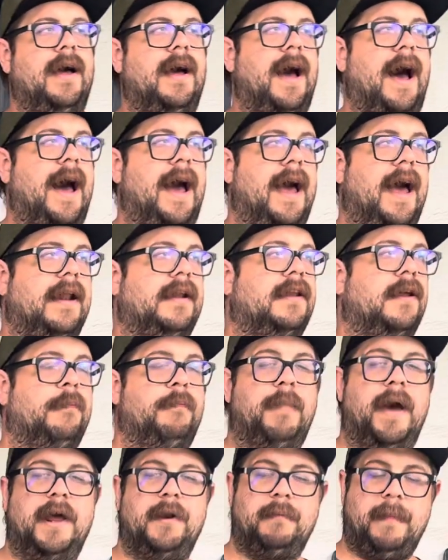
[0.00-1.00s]
I had to
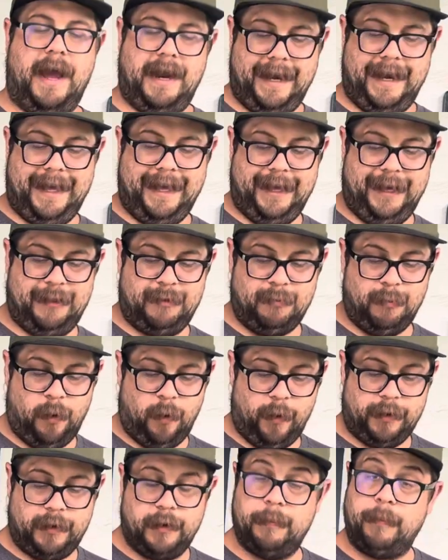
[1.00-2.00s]
bend my knees
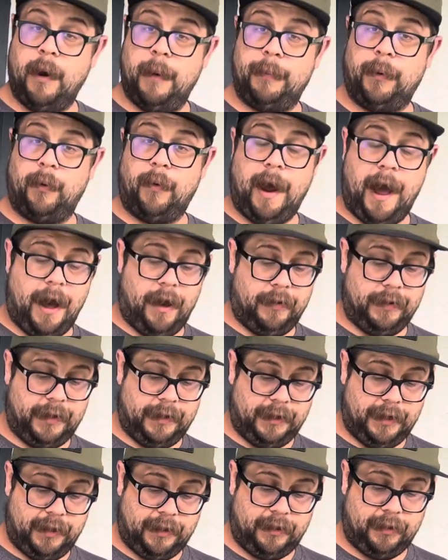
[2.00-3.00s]
more to pump around,
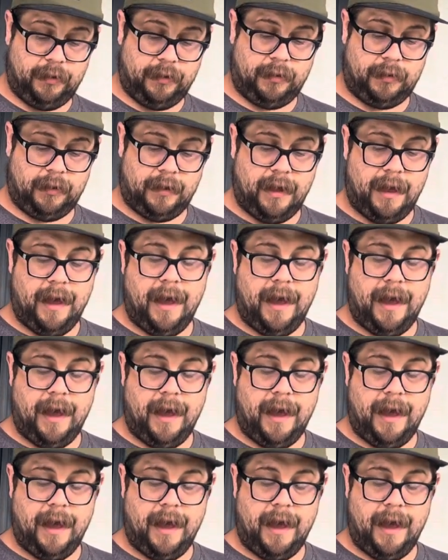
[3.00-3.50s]
and this is